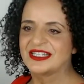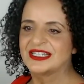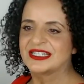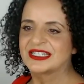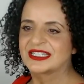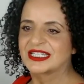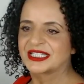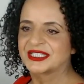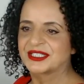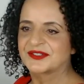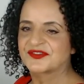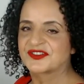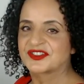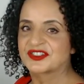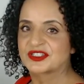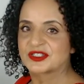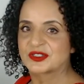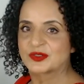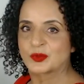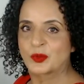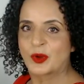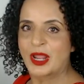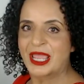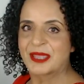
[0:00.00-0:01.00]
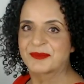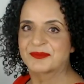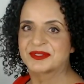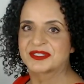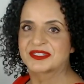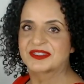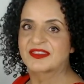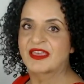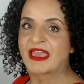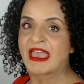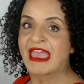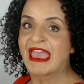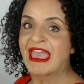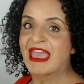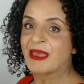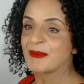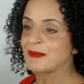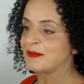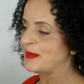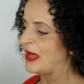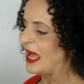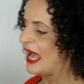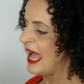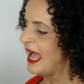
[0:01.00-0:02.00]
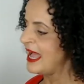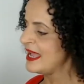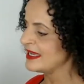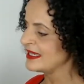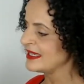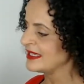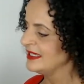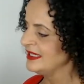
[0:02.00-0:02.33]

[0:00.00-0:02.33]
kind of swept the hair back,